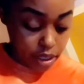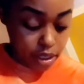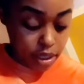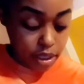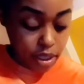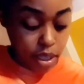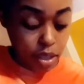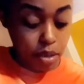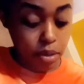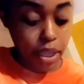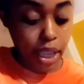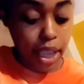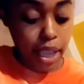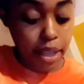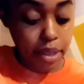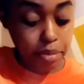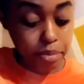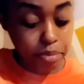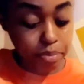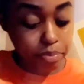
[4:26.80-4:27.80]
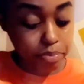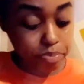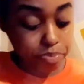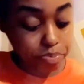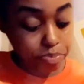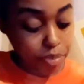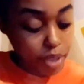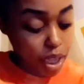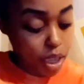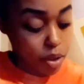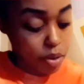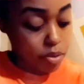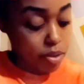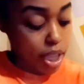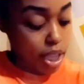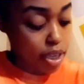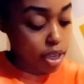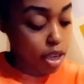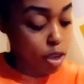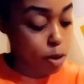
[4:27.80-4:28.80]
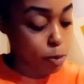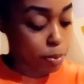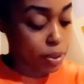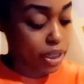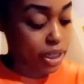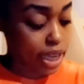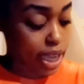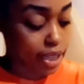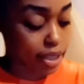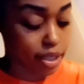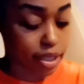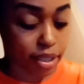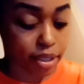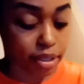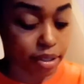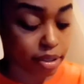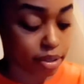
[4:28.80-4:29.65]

Okay. Oh, I have to open it like this.